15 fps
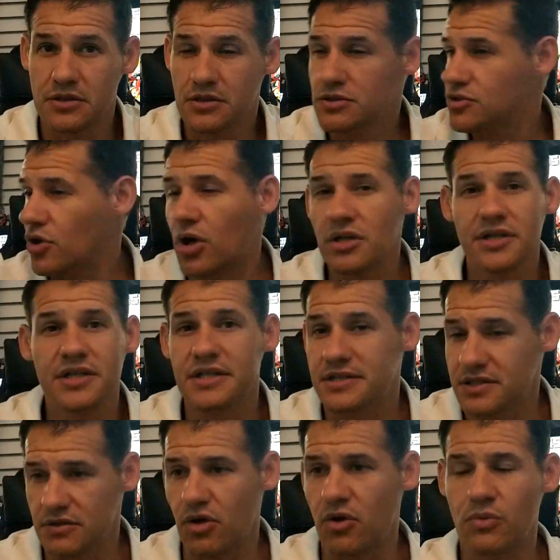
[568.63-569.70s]
So all it is,
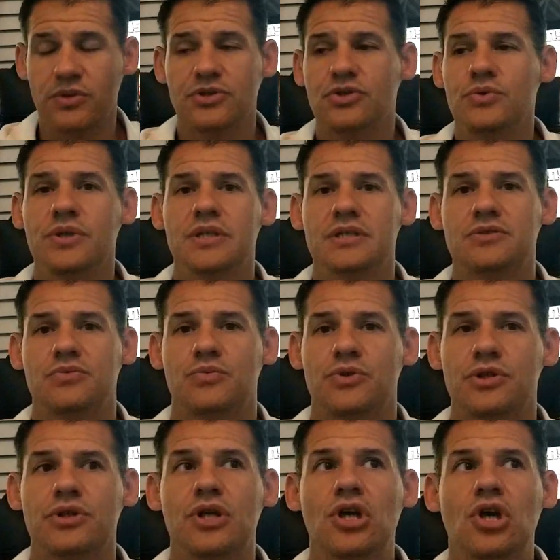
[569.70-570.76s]
all we're doing is
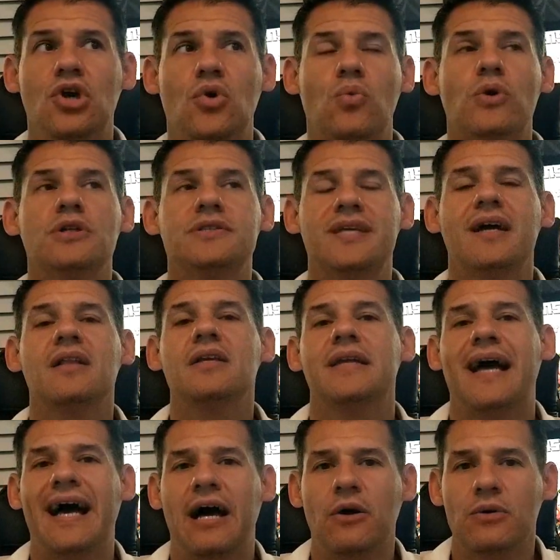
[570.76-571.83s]
we're telling
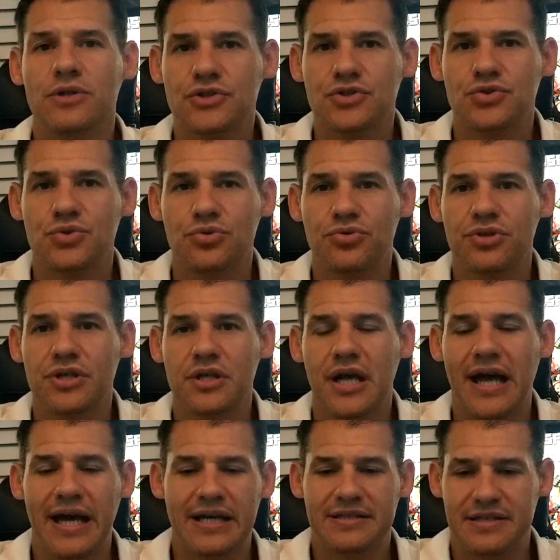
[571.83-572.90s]
our story
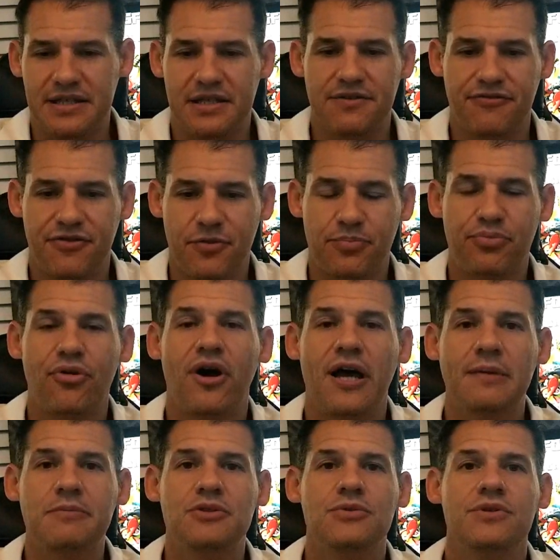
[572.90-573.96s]
as if the
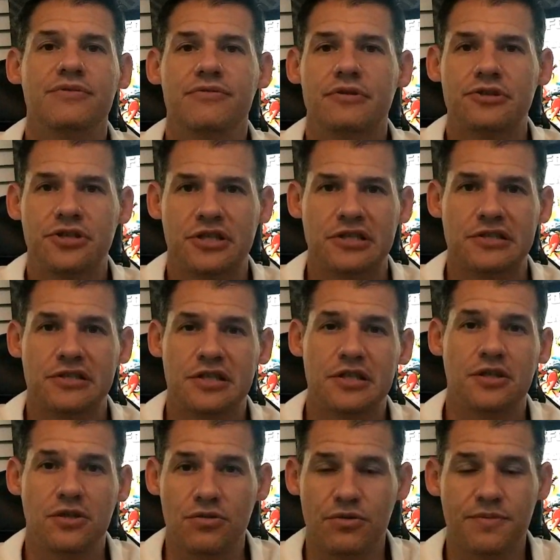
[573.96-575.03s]
Prime universe
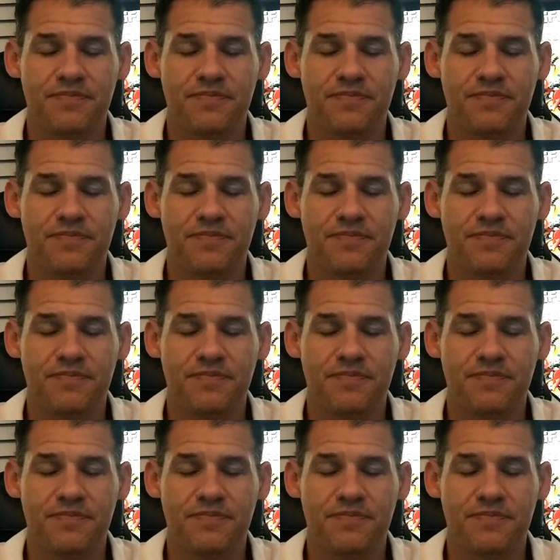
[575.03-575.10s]
continued.